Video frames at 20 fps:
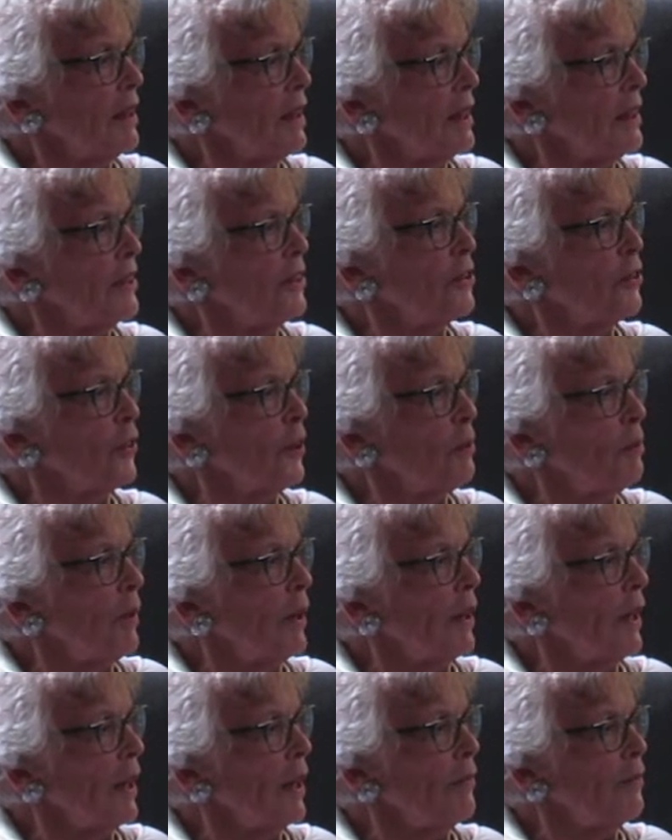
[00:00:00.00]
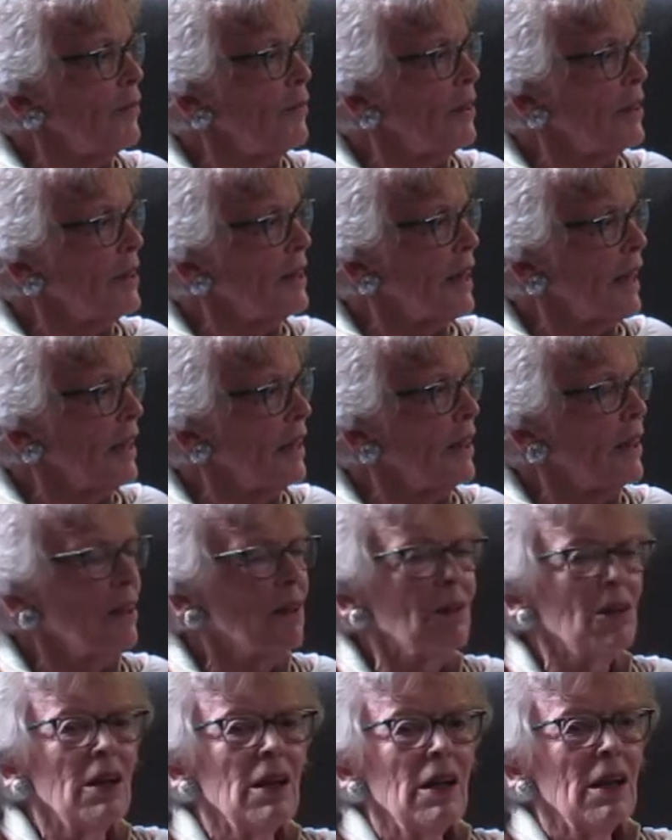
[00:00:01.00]
enjoyed my life in Sandy
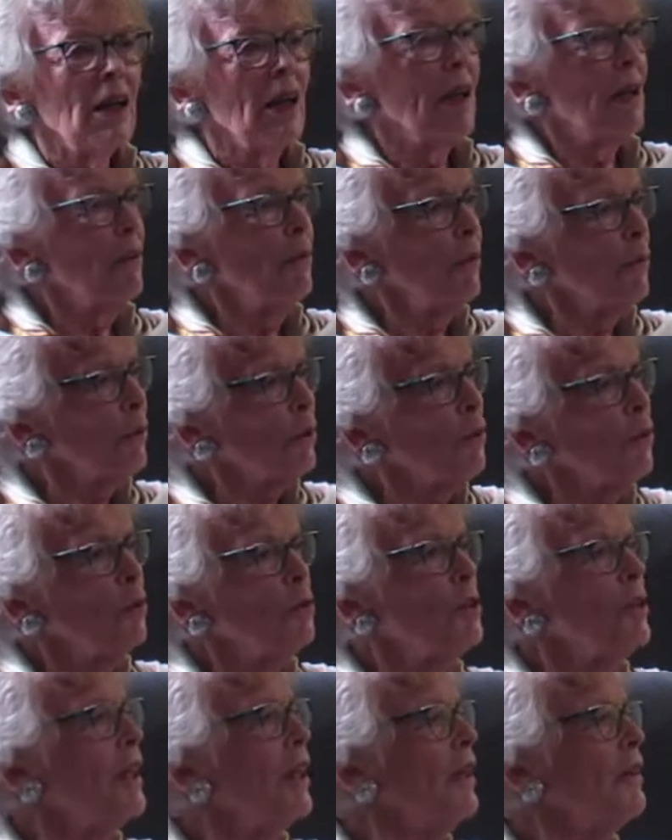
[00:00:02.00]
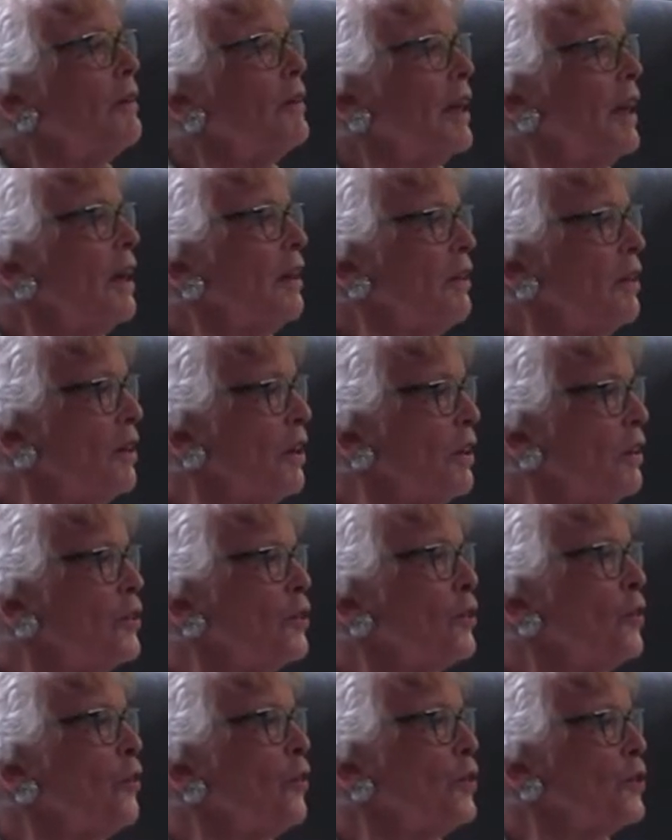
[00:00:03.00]
Hill. We were close to downtown, all the
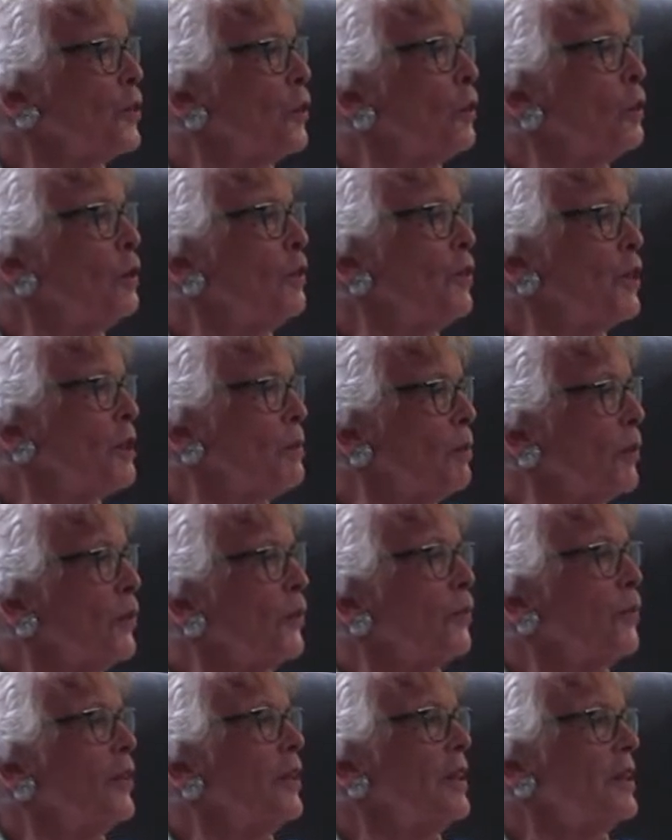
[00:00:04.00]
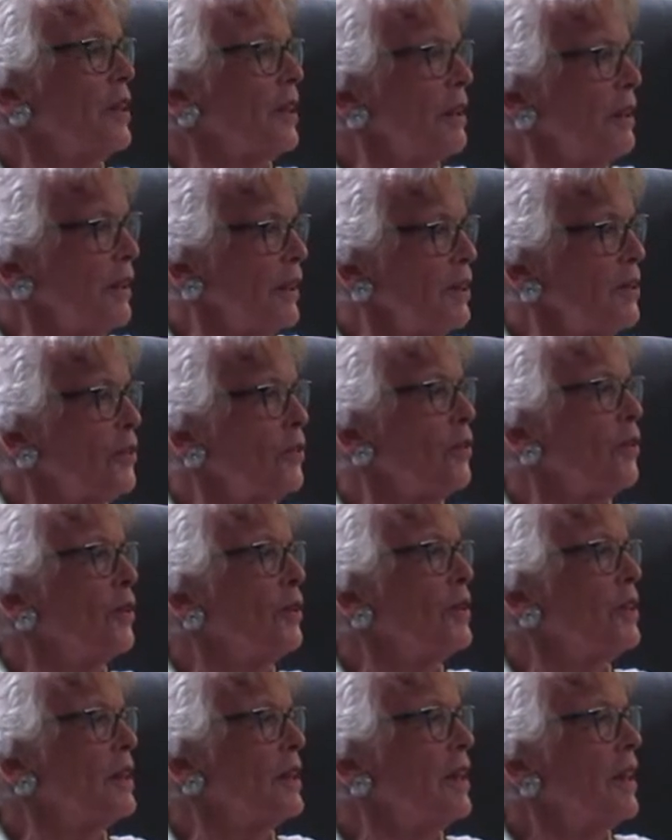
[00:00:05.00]
stores, Ogilvy's, Murphy's, all these
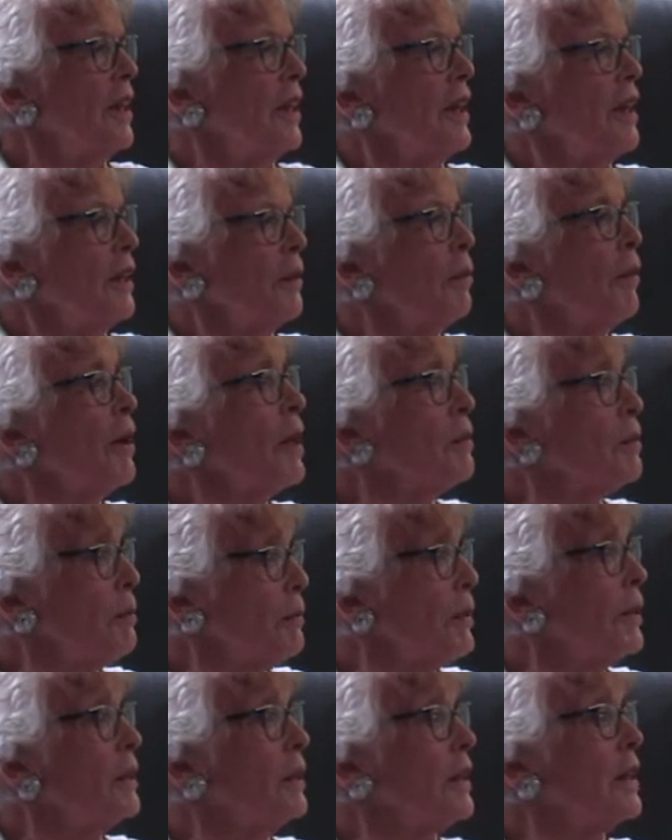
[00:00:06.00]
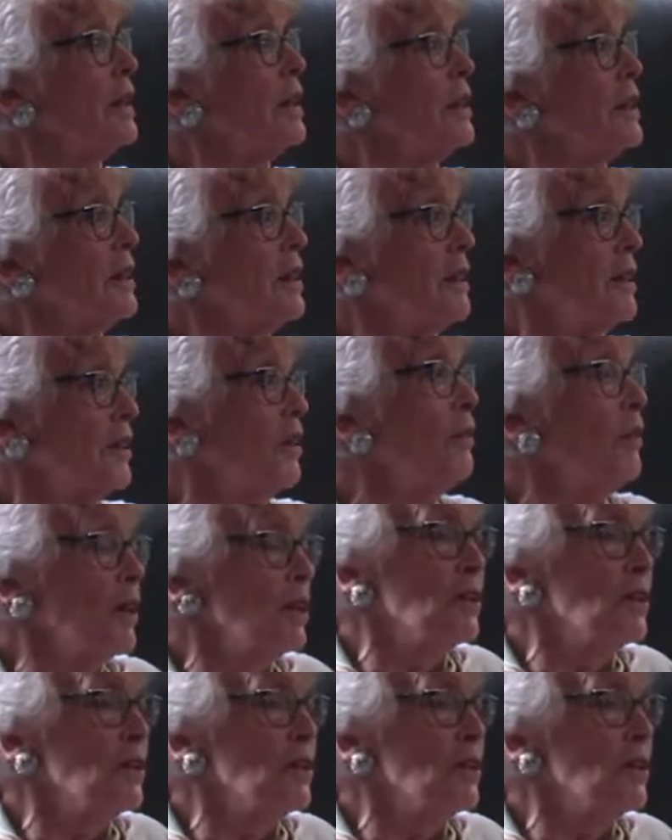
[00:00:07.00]
stores, the Parliament buildings, and so on.